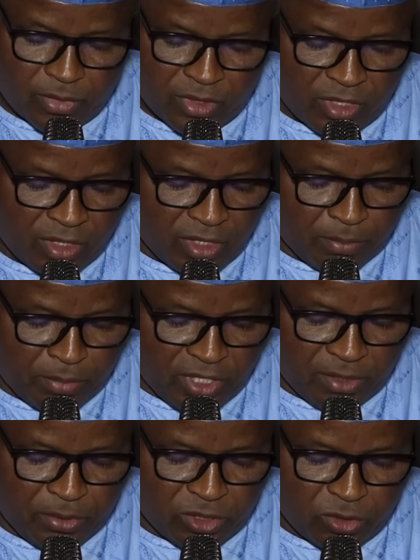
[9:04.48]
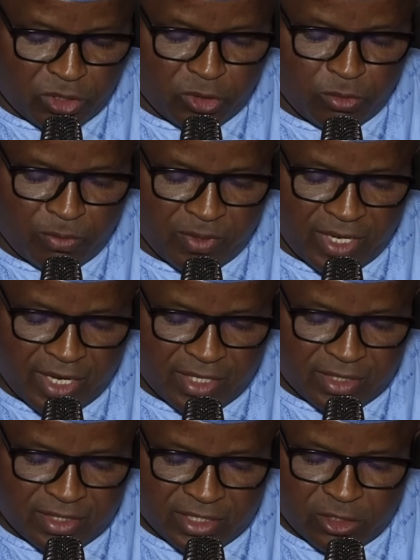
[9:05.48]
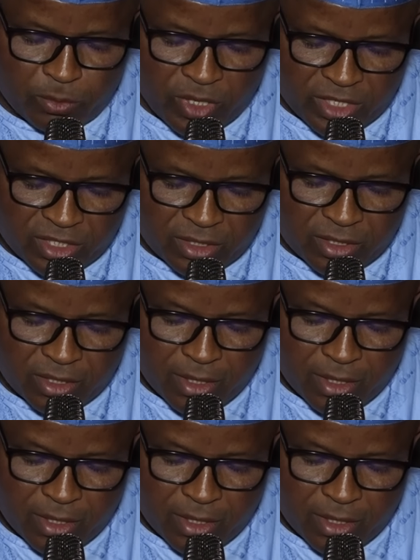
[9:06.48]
the PDP sought to mobilize this democratic